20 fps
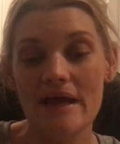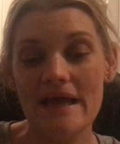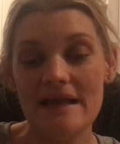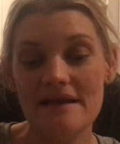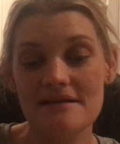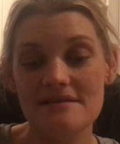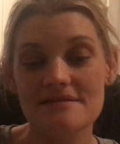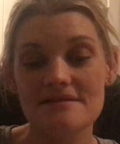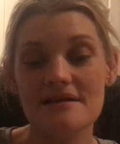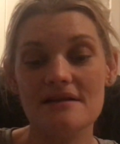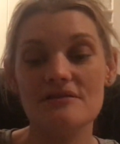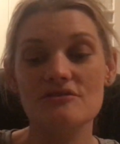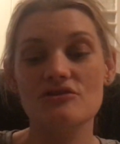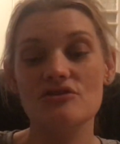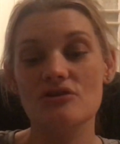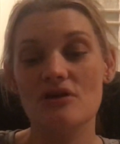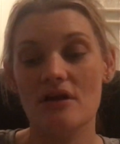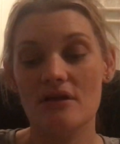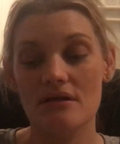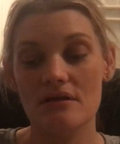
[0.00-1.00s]
it's
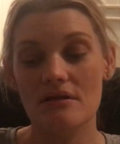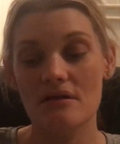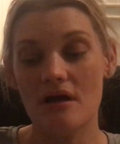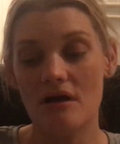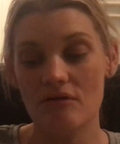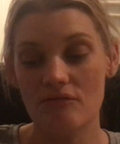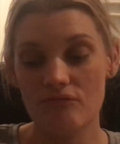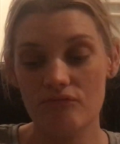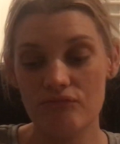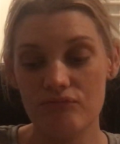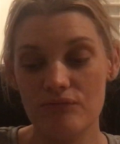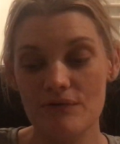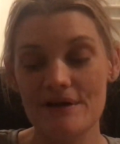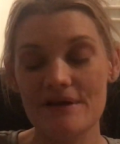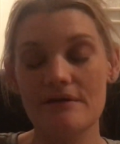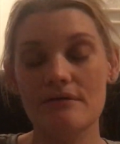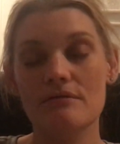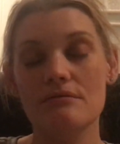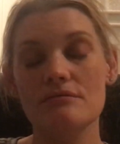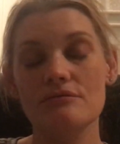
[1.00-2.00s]
such a
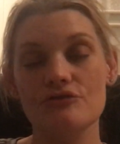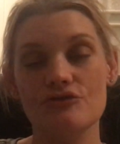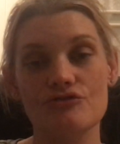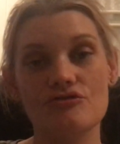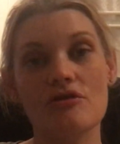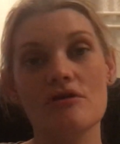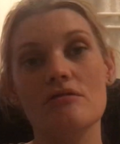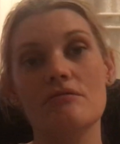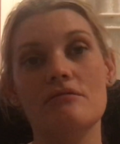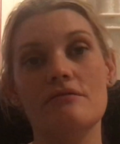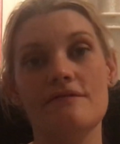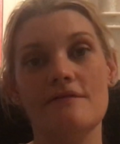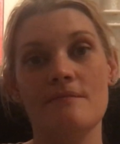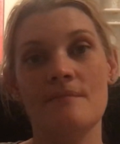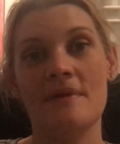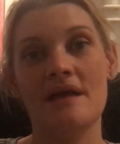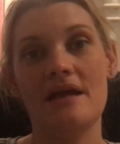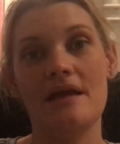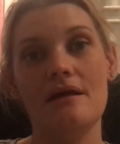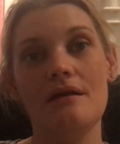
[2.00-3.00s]
real struggle for
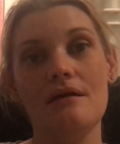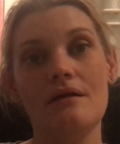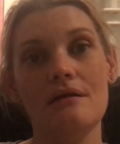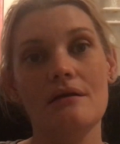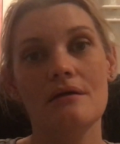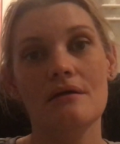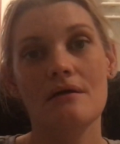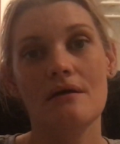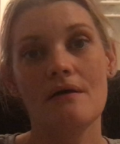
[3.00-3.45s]
me,